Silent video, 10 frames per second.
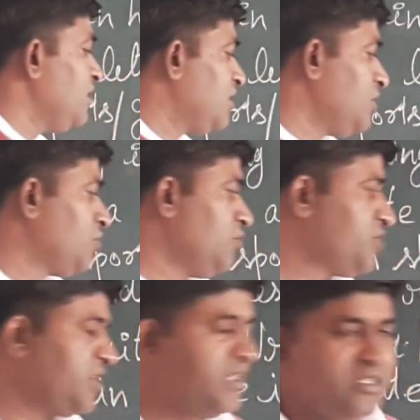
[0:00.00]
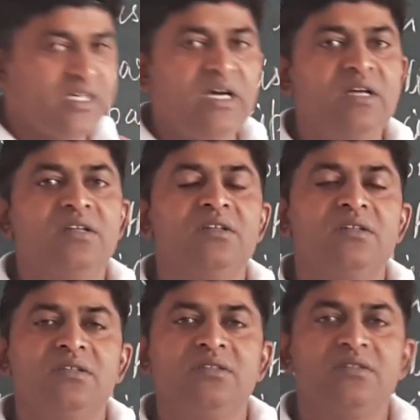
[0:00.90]
conclusion in the
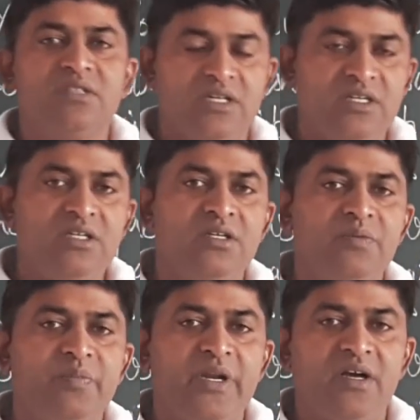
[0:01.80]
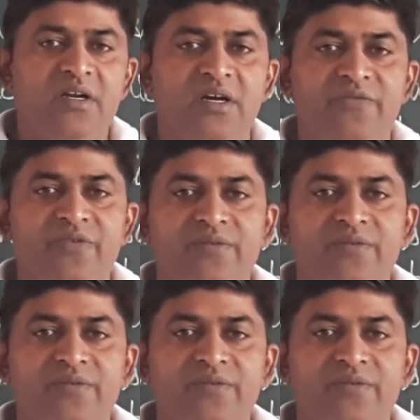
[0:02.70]
third paragraph.